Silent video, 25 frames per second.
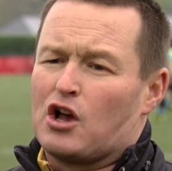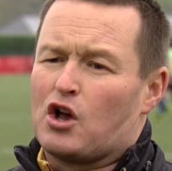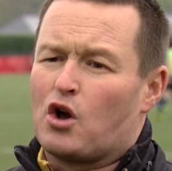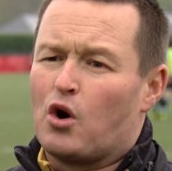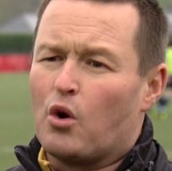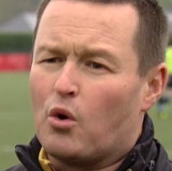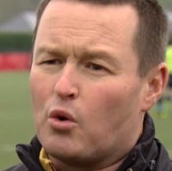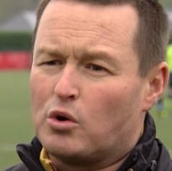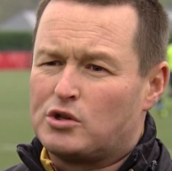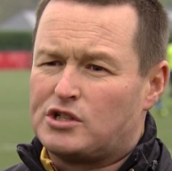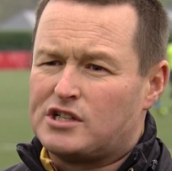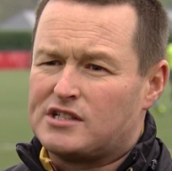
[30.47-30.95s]

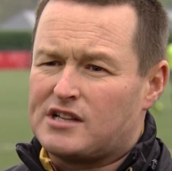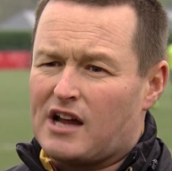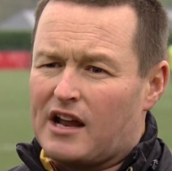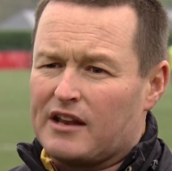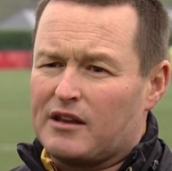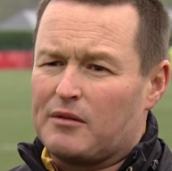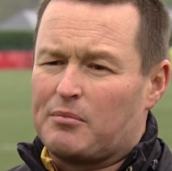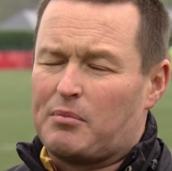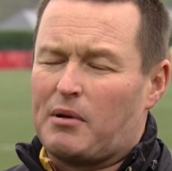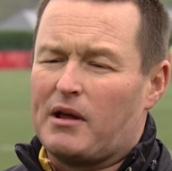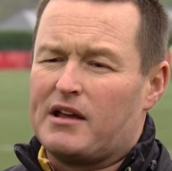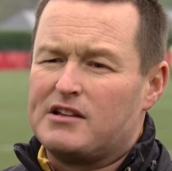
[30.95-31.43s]
coaches
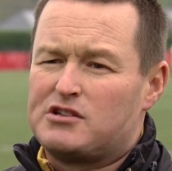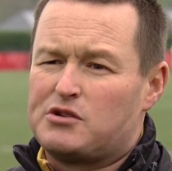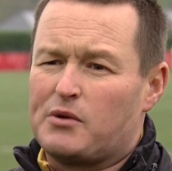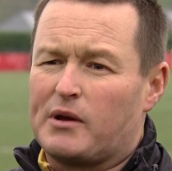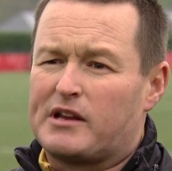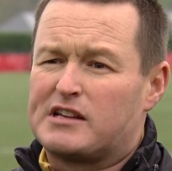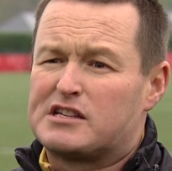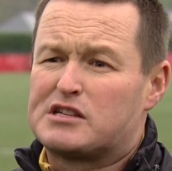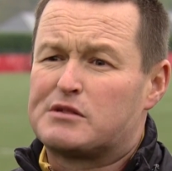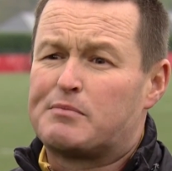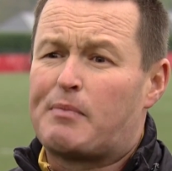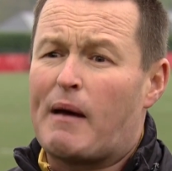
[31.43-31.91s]
and the players to
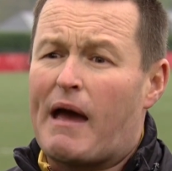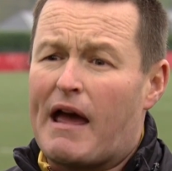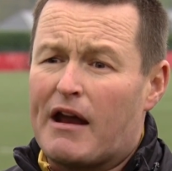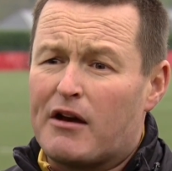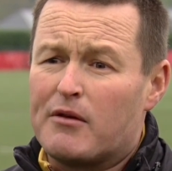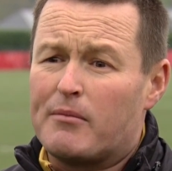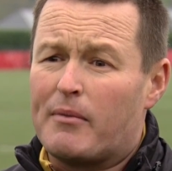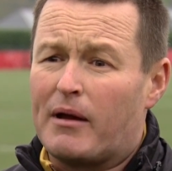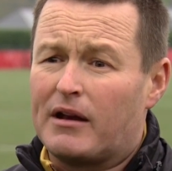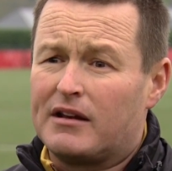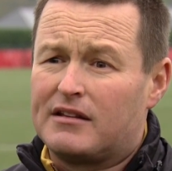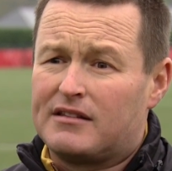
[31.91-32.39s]

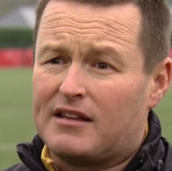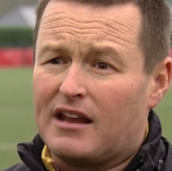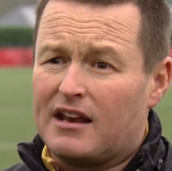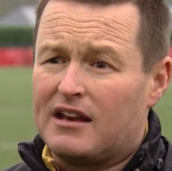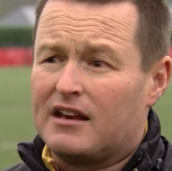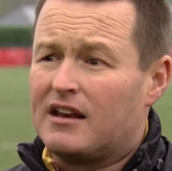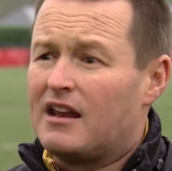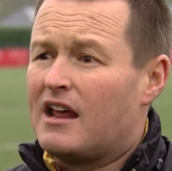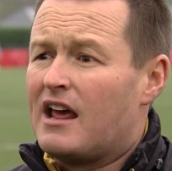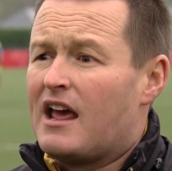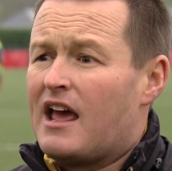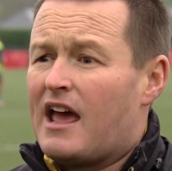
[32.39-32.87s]
experiment
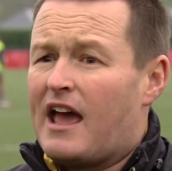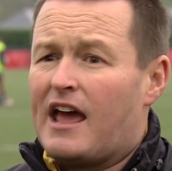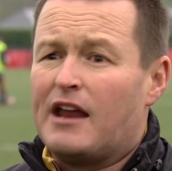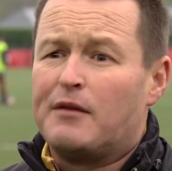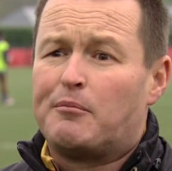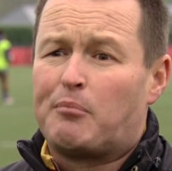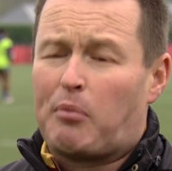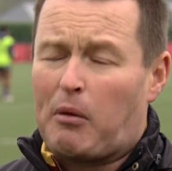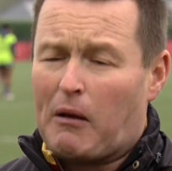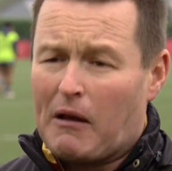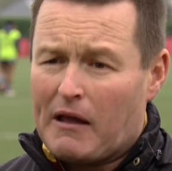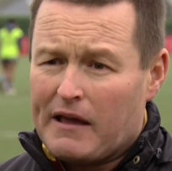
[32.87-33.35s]
in
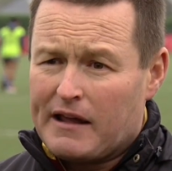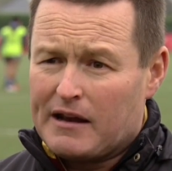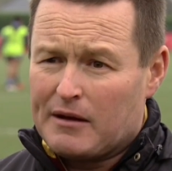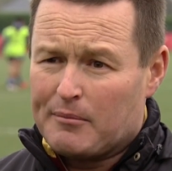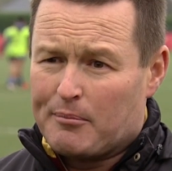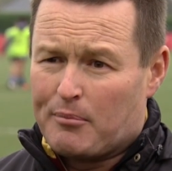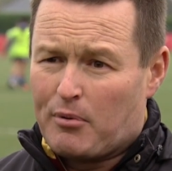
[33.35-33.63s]
playing a